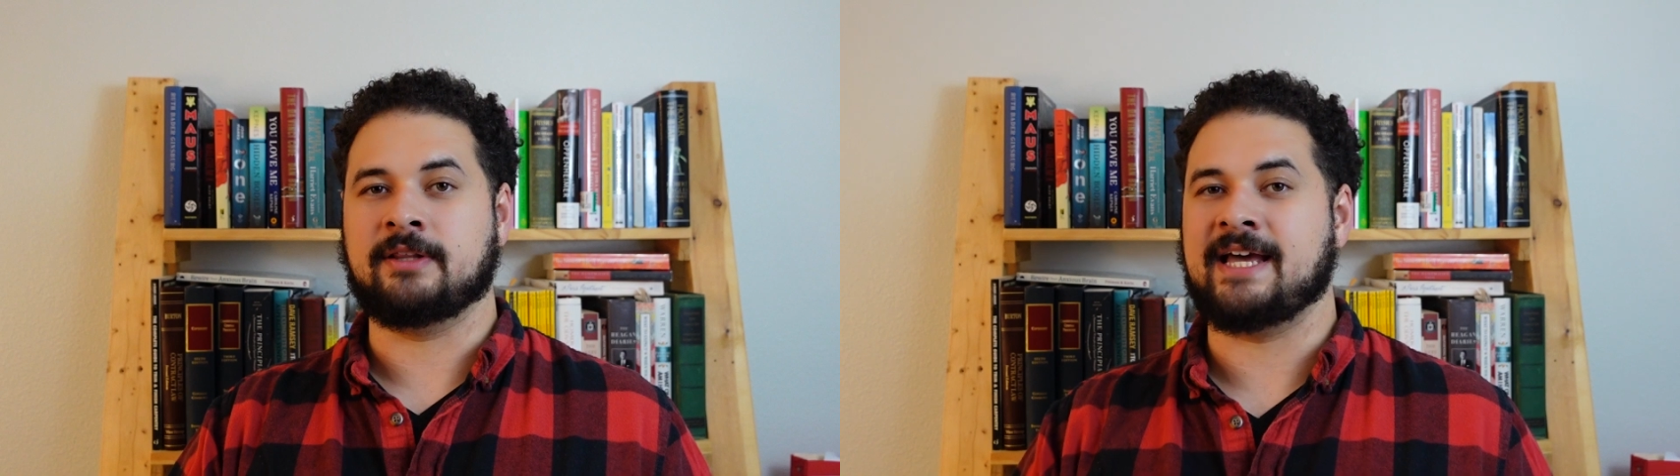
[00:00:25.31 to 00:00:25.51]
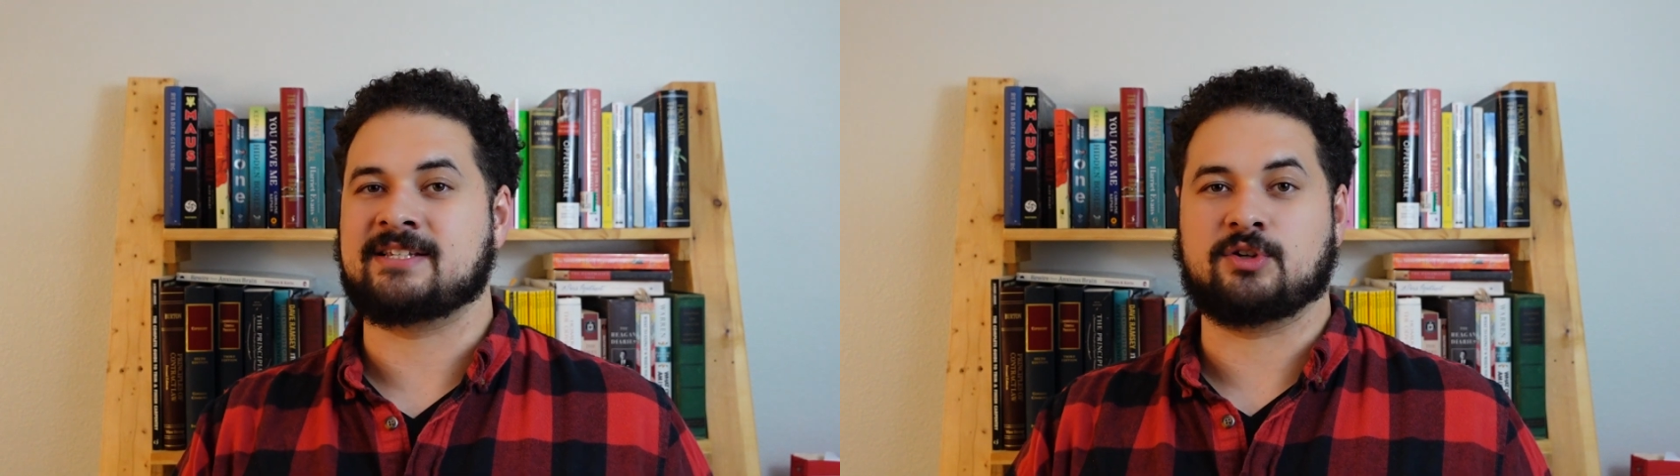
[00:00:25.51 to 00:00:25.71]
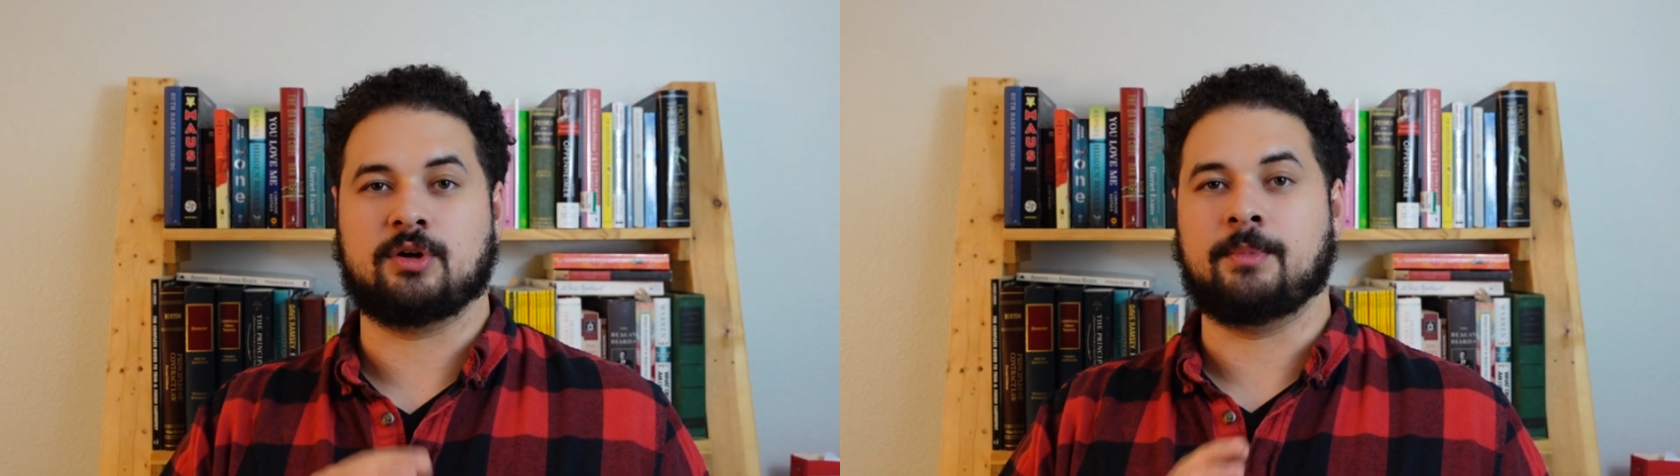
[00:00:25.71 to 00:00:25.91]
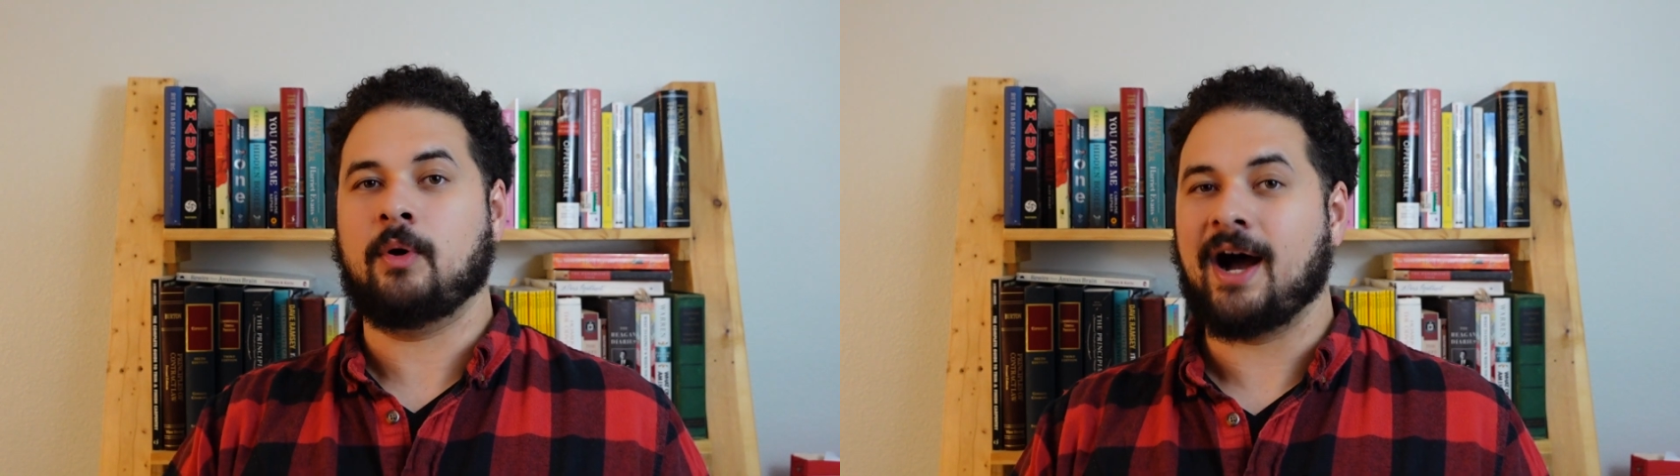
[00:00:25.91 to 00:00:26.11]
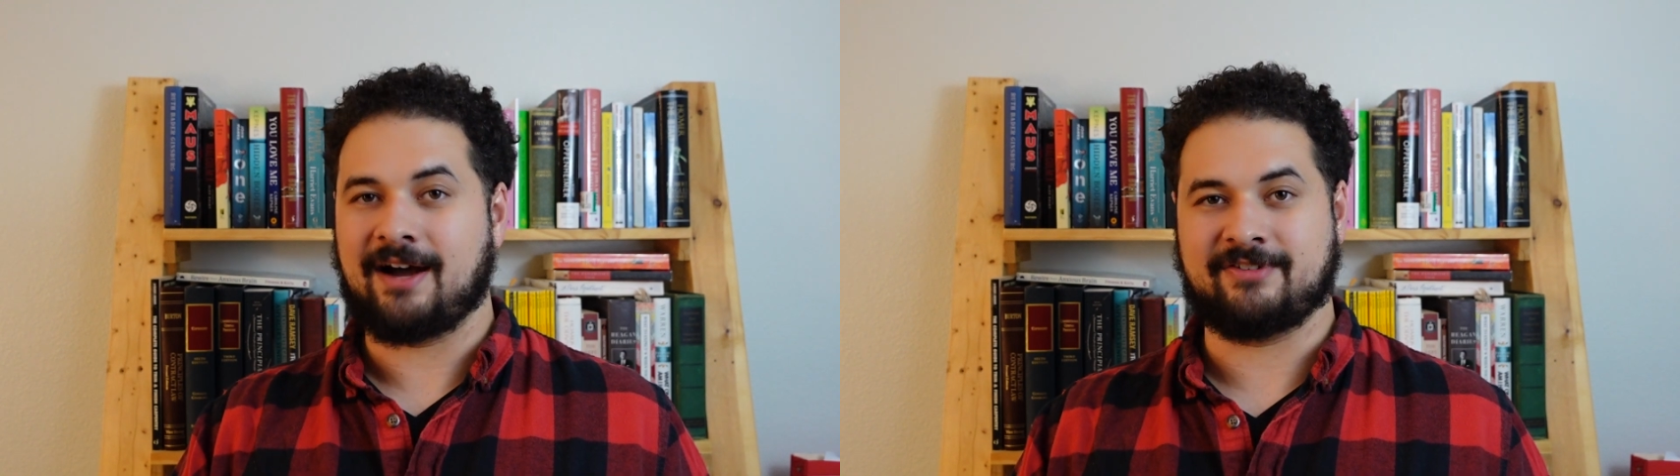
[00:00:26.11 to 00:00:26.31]
lesser,
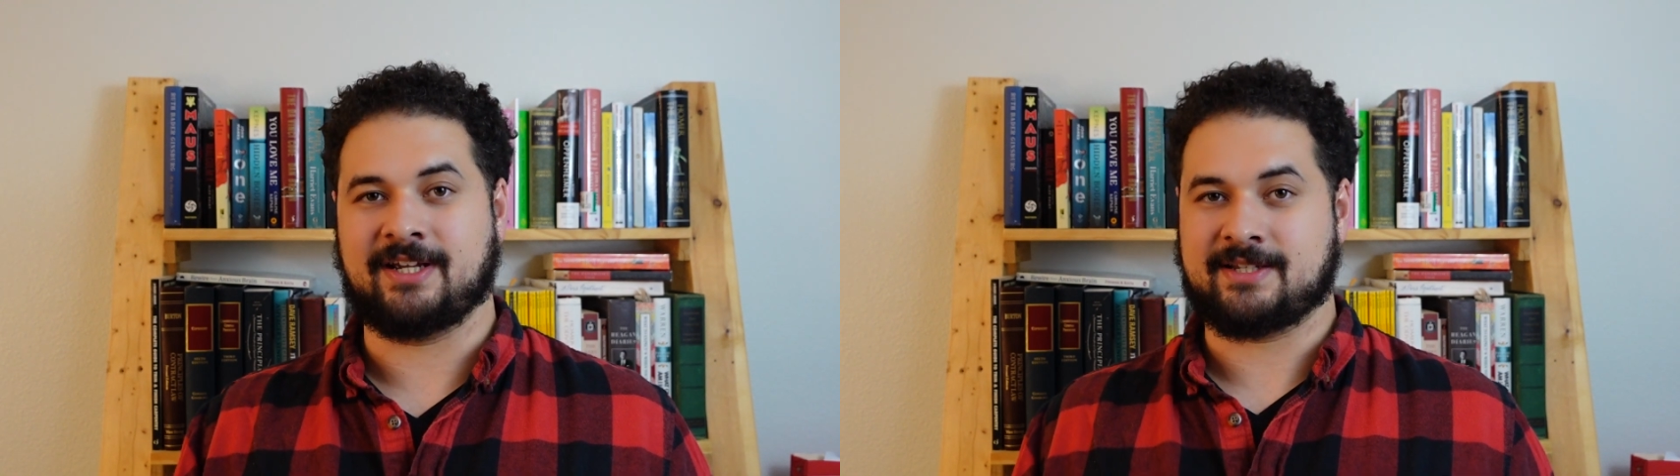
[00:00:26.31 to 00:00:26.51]
Mojave,